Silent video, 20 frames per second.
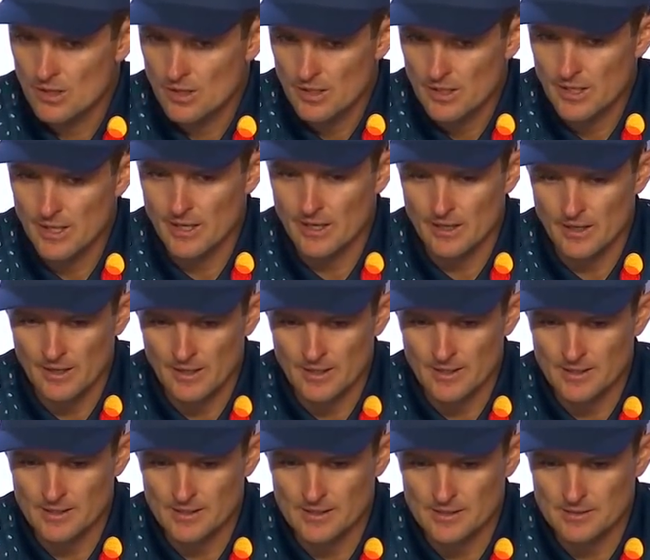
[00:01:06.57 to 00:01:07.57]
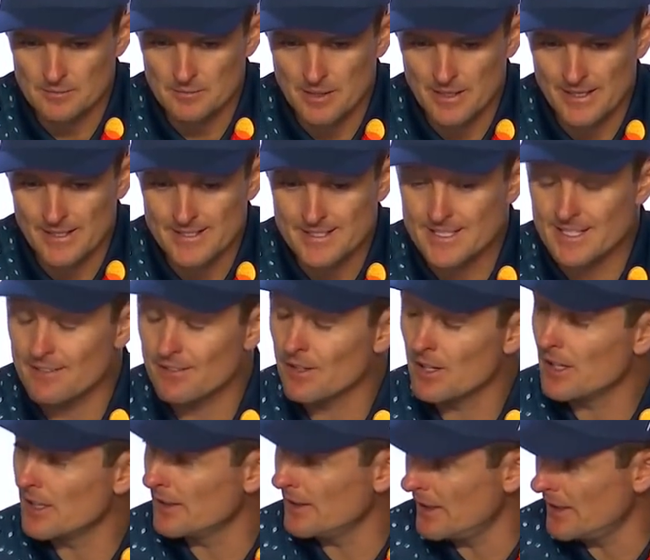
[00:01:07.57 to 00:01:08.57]
Yeah, I hit
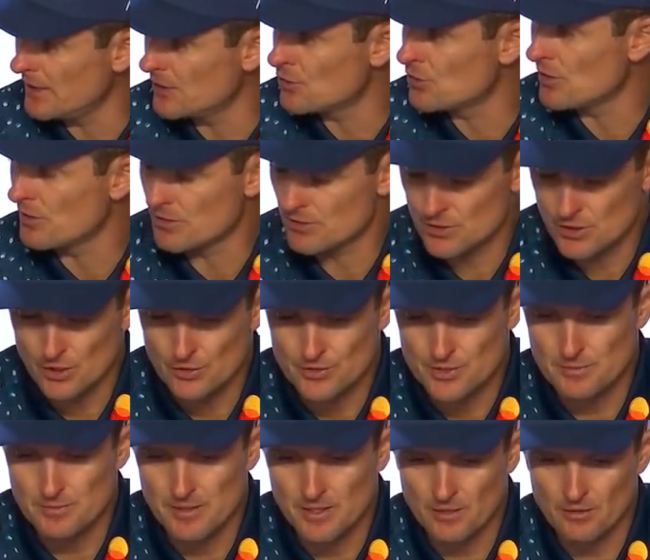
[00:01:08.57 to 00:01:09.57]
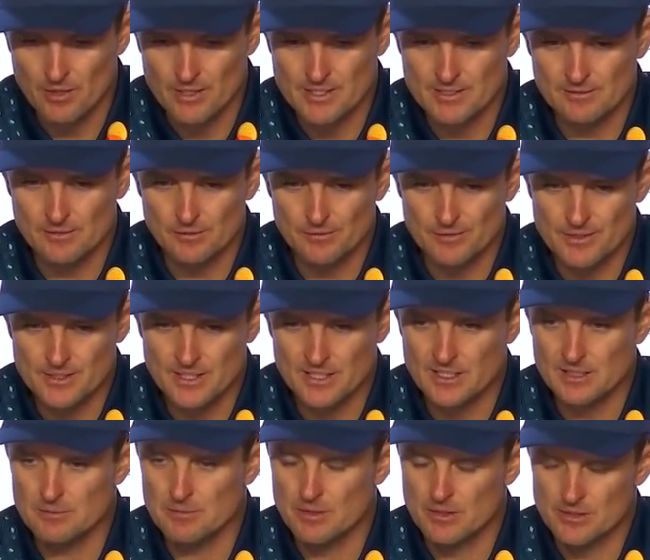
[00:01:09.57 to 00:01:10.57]
7-9 and I chose to be aggressive off the
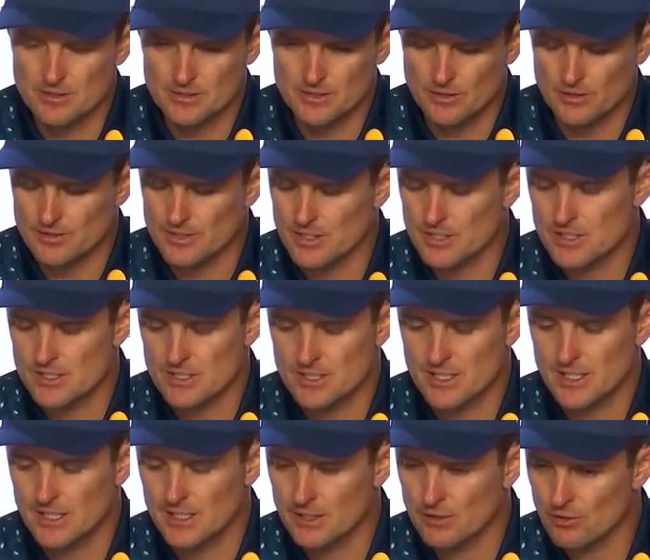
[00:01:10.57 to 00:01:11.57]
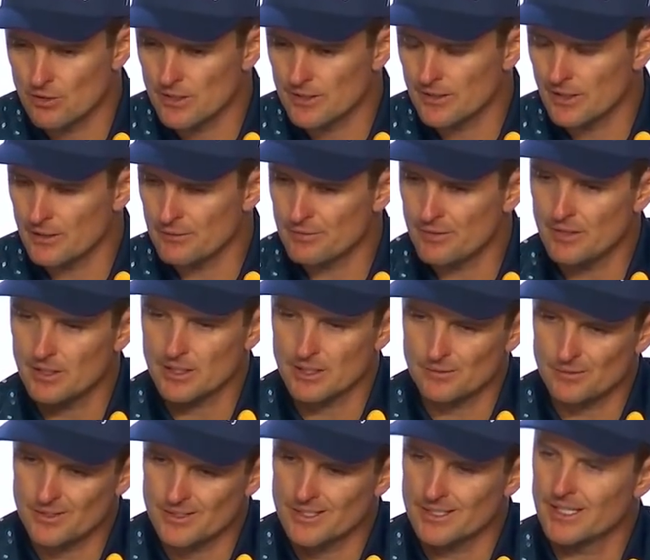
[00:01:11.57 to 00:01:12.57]
tee because, you know, it's such a skinny green that I felt like if
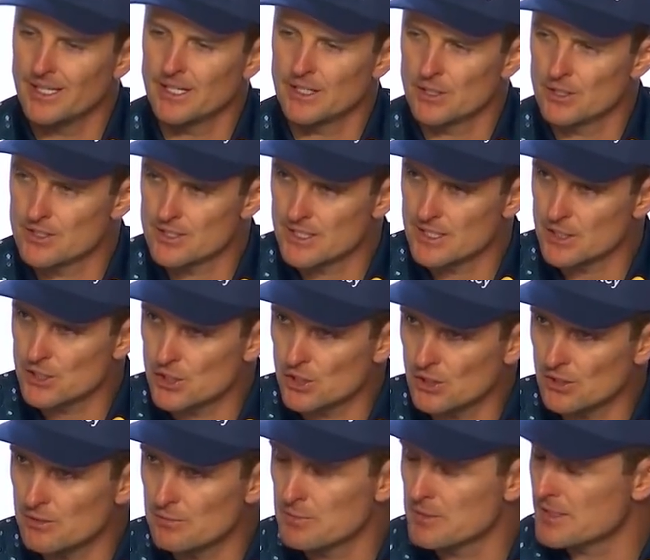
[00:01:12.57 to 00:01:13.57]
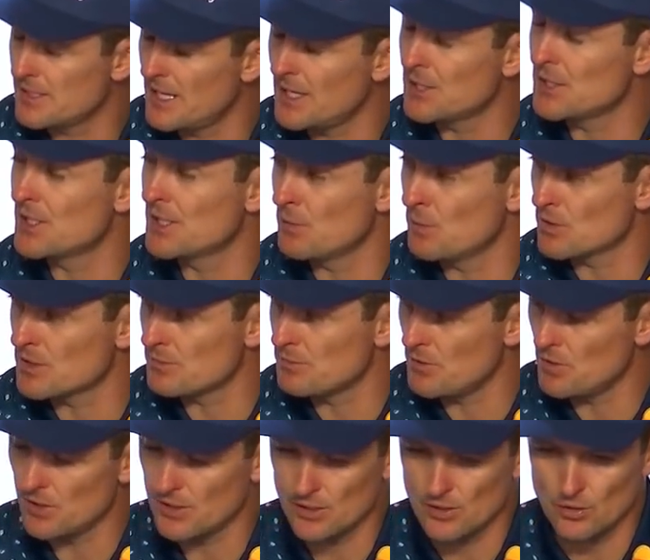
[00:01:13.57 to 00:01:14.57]
I did hit a good tee shot, it potentially was a
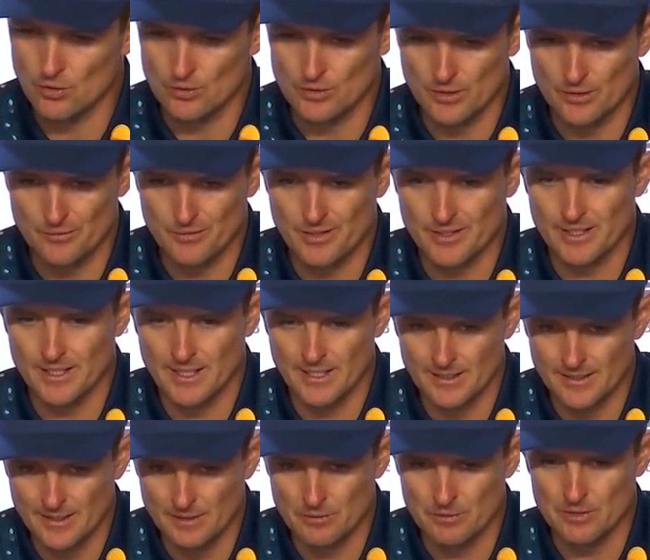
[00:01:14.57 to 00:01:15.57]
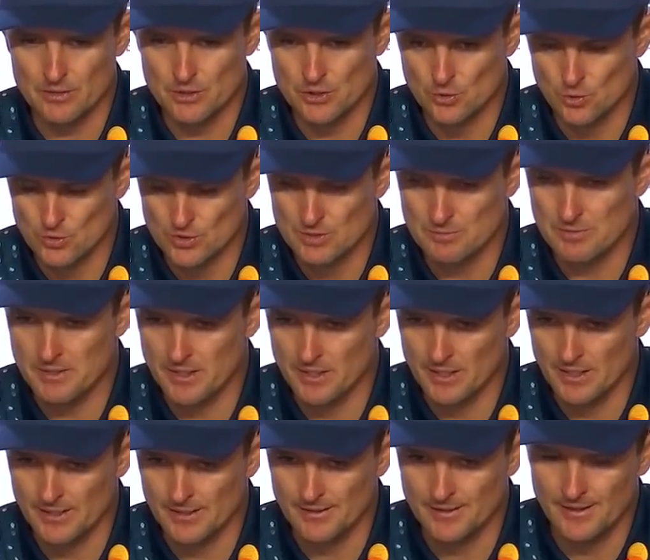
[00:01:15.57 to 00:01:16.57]
birdie hole. You know, if I could get in there with a short to
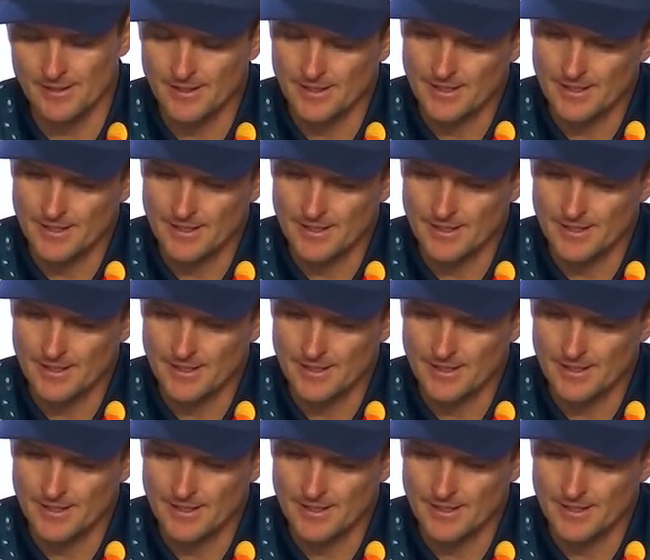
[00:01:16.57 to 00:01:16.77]
mid-iron,